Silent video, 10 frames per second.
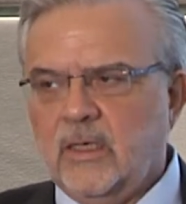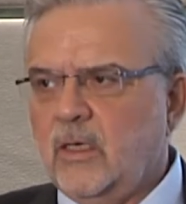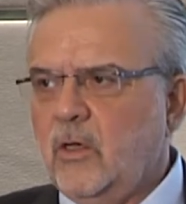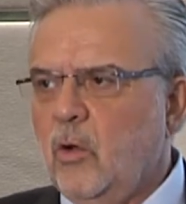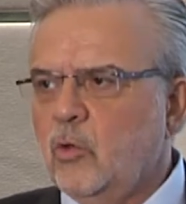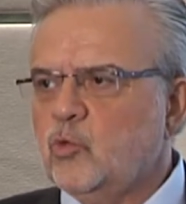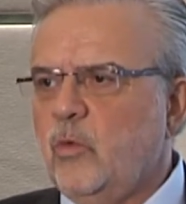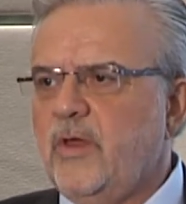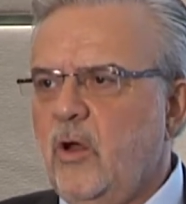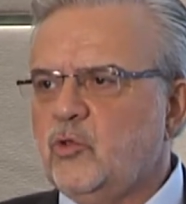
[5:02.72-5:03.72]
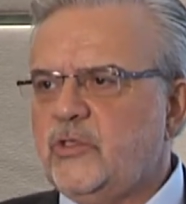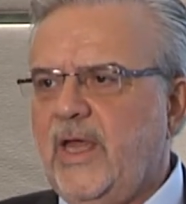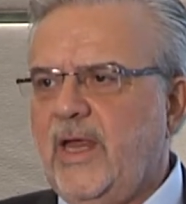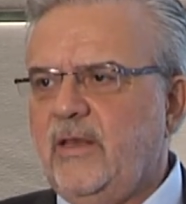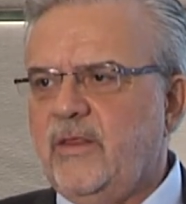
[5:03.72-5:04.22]
it goes without
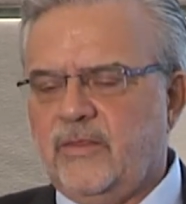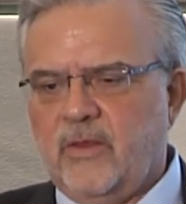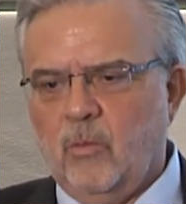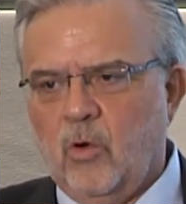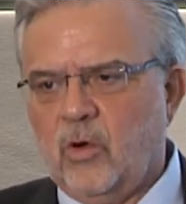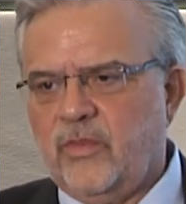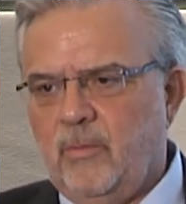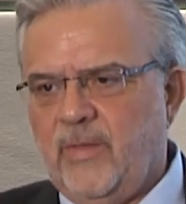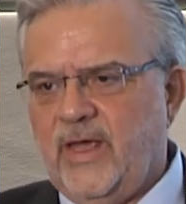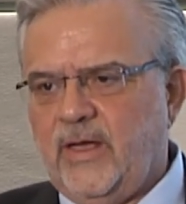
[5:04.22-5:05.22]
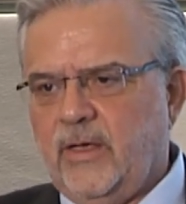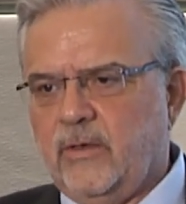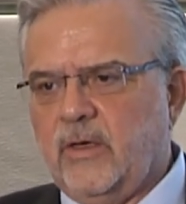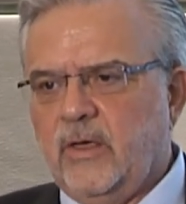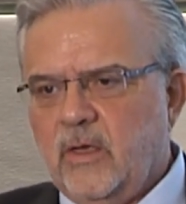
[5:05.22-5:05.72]
saying that the more the
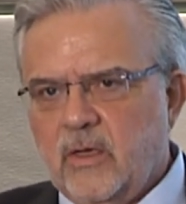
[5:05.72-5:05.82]
merrier.